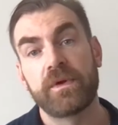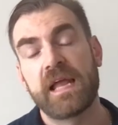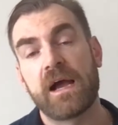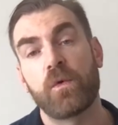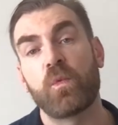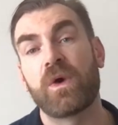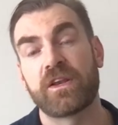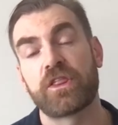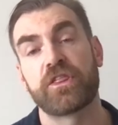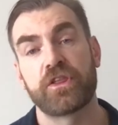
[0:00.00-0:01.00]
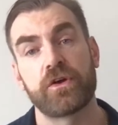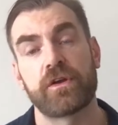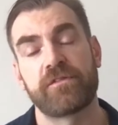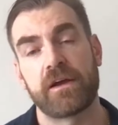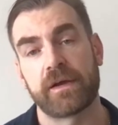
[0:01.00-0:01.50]
Now
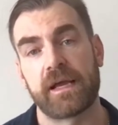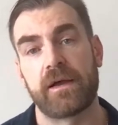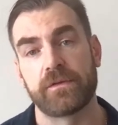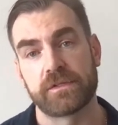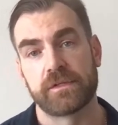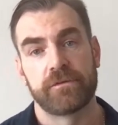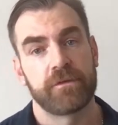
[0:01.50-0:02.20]
1/3 of our accounts,